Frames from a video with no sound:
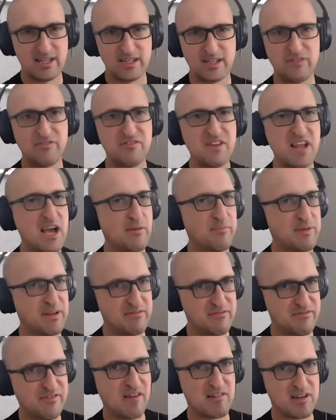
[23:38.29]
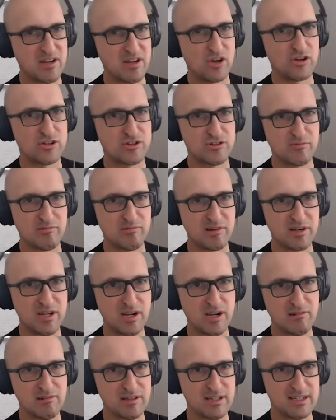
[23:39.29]
You've now been very
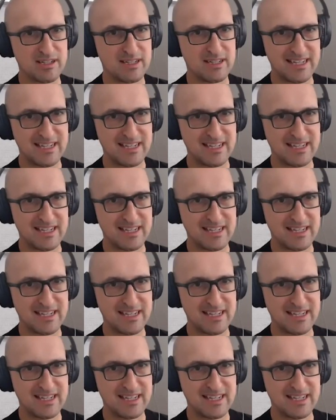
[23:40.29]
entrepreneurial